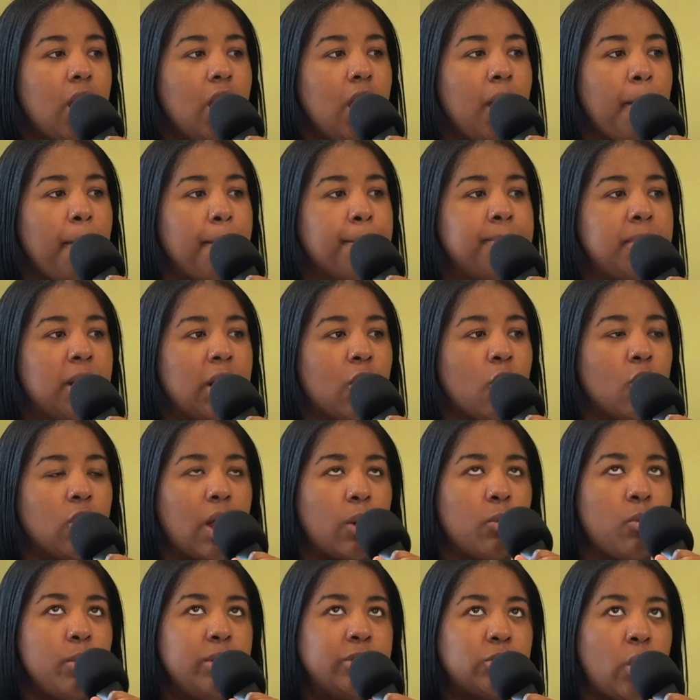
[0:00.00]
or
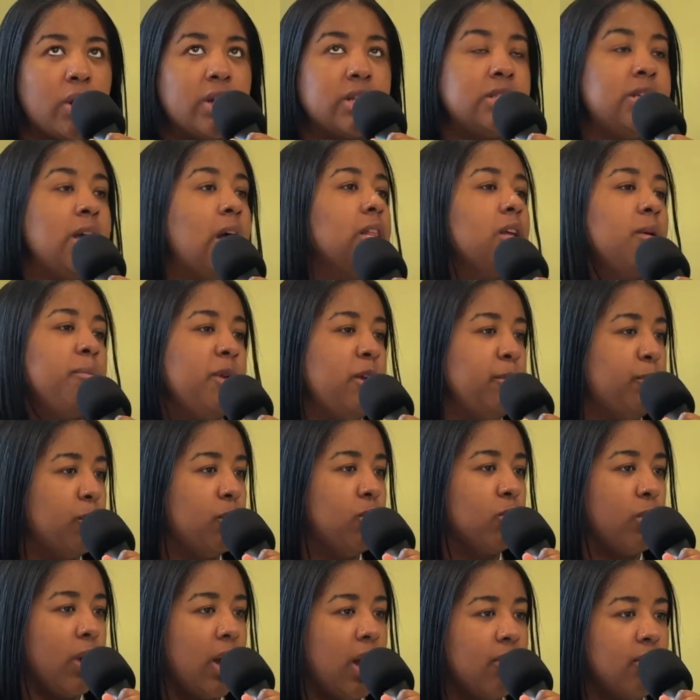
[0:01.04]
like when we started telling
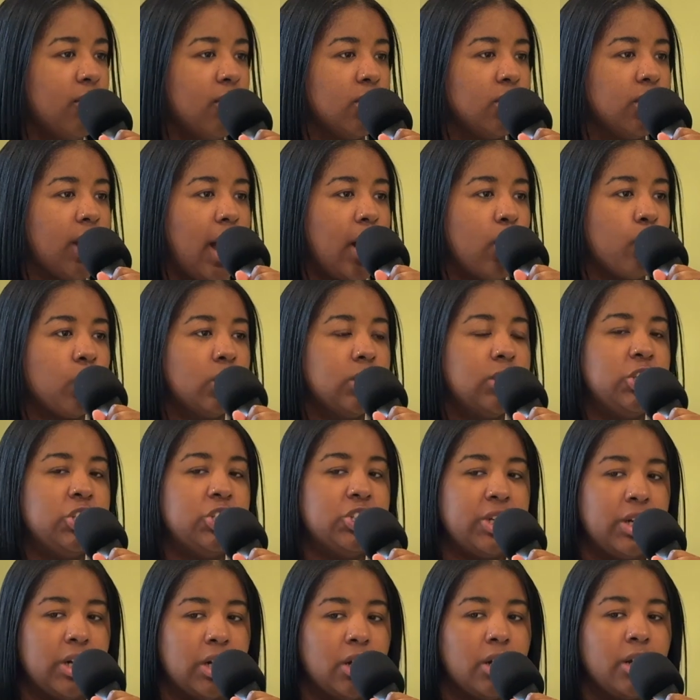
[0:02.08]
people rather like really
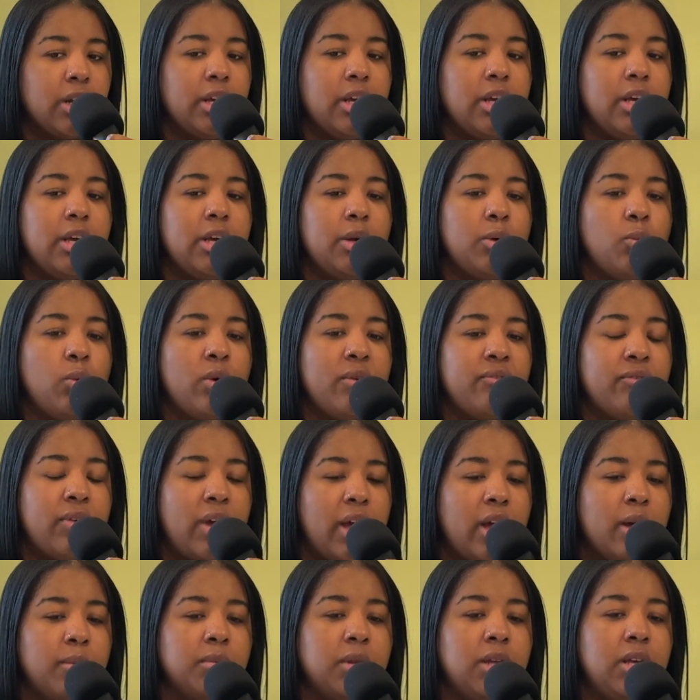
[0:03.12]
sharing it with
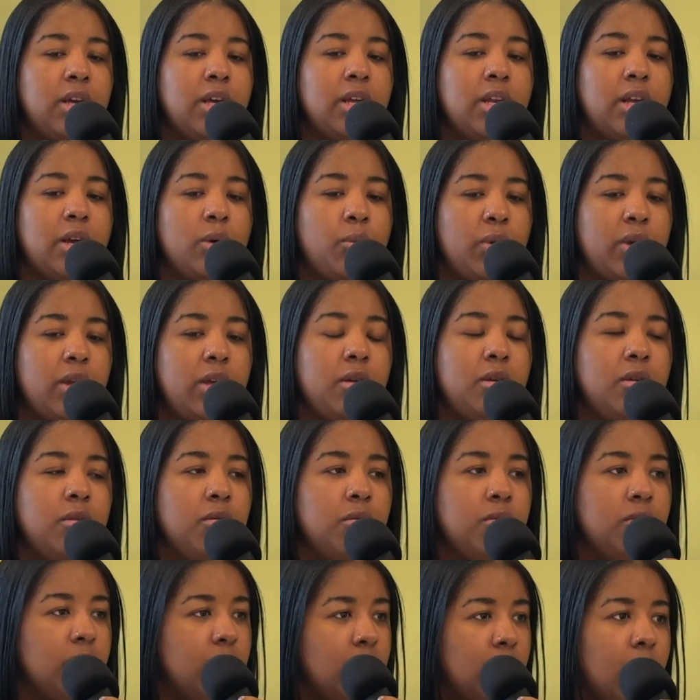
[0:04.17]
family and then we
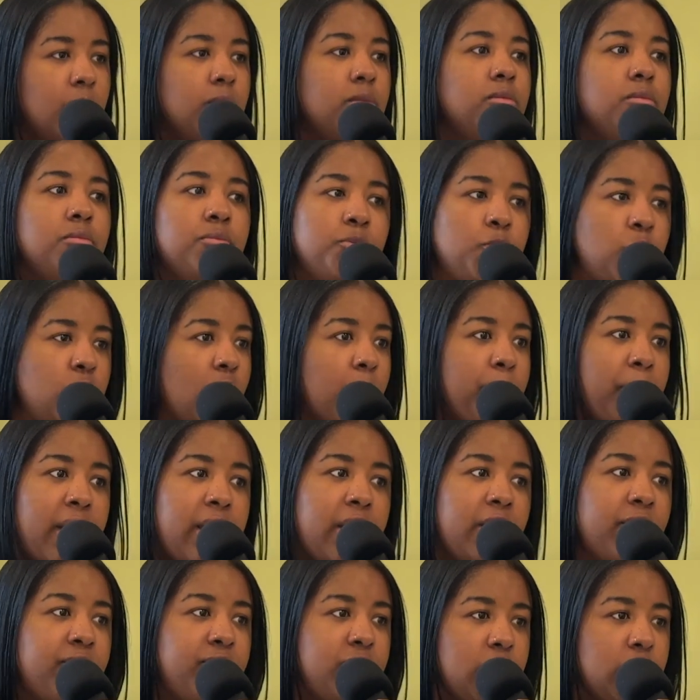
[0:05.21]
made
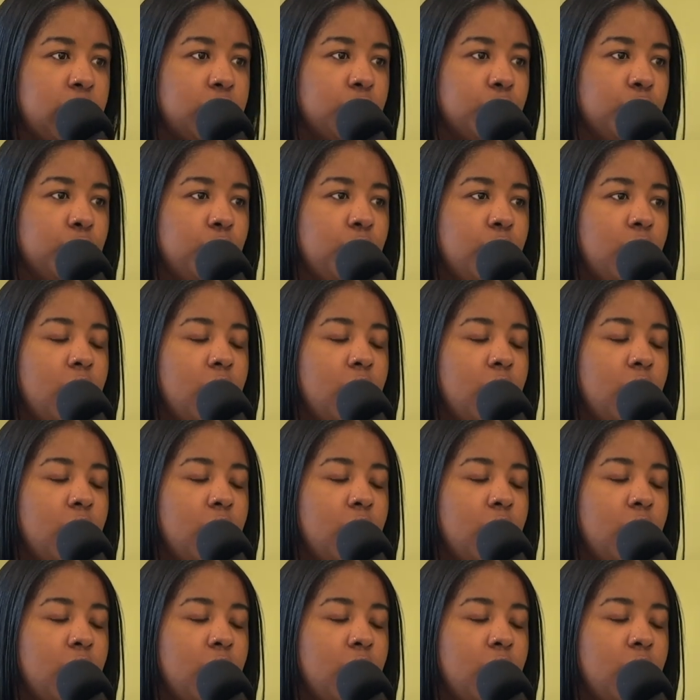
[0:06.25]
it official,